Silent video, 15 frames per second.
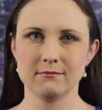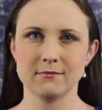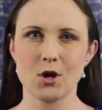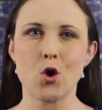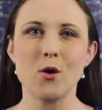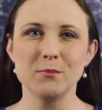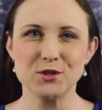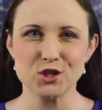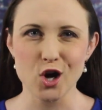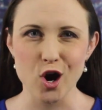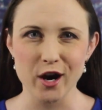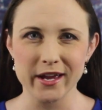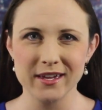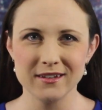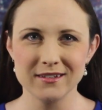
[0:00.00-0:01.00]
Oh, I'm
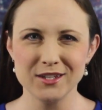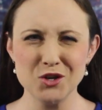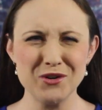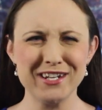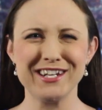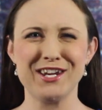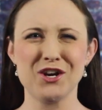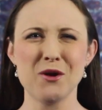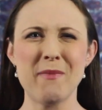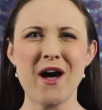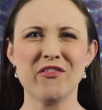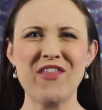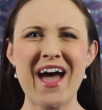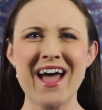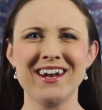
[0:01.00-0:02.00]
sorry. You didn't hear
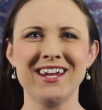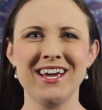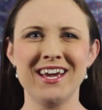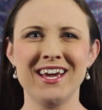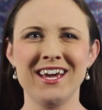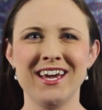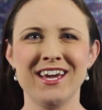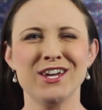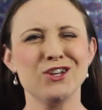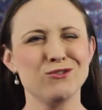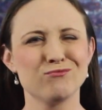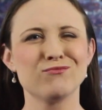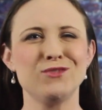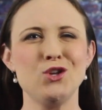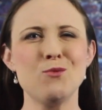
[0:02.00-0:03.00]
about that?
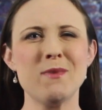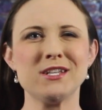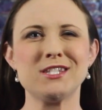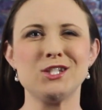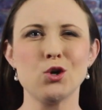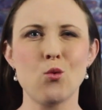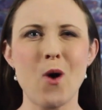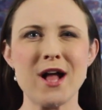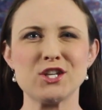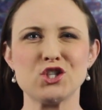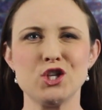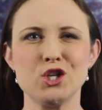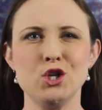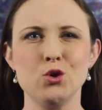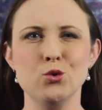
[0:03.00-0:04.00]
You must still watch
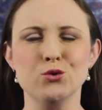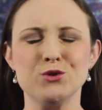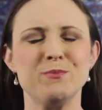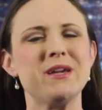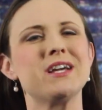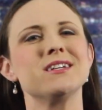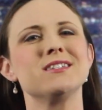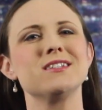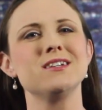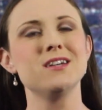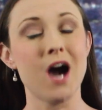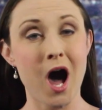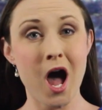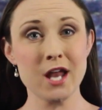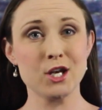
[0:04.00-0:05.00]
the news because
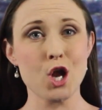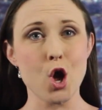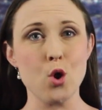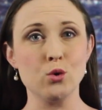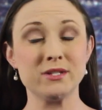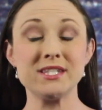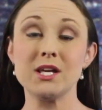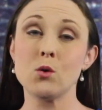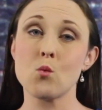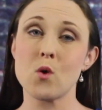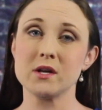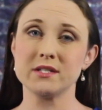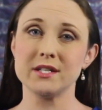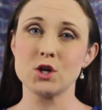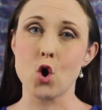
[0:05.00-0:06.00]
God knows it
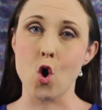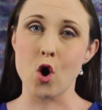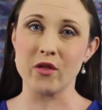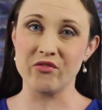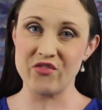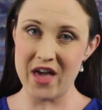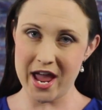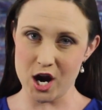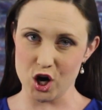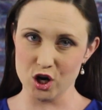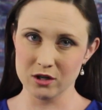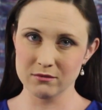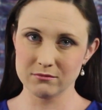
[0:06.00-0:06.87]
wasn't on there.